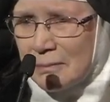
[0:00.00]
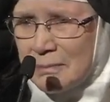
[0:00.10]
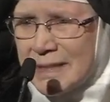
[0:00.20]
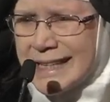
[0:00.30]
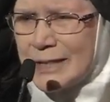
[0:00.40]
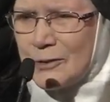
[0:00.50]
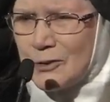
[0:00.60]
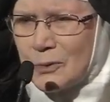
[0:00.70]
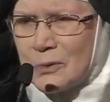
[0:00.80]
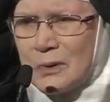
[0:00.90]
Begin
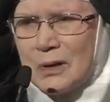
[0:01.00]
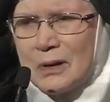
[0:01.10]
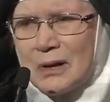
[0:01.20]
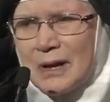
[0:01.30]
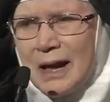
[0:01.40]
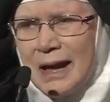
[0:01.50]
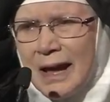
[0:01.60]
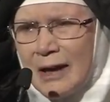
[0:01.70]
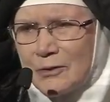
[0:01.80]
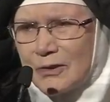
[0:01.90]
to
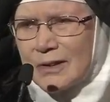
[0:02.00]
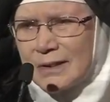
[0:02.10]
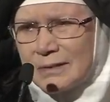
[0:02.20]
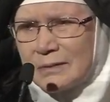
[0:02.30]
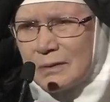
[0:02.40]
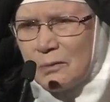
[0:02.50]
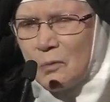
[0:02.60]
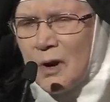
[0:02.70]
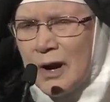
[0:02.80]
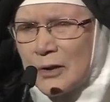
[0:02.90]
ask,
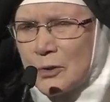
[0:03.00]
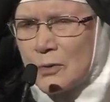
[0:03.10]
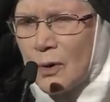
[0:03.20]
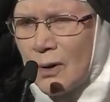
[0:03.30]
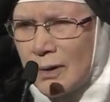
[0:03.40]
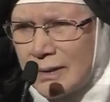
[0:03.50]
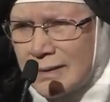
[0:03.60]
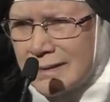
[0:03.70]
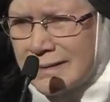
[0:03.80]
where are you called?